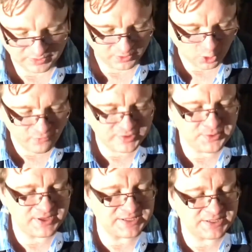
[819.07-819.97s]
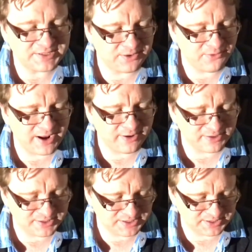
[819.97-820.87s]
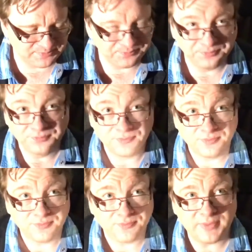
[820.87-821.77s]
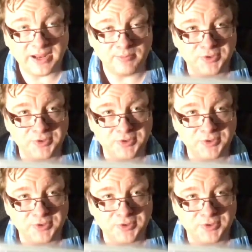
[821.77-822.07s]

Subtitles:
Over to this record that I'm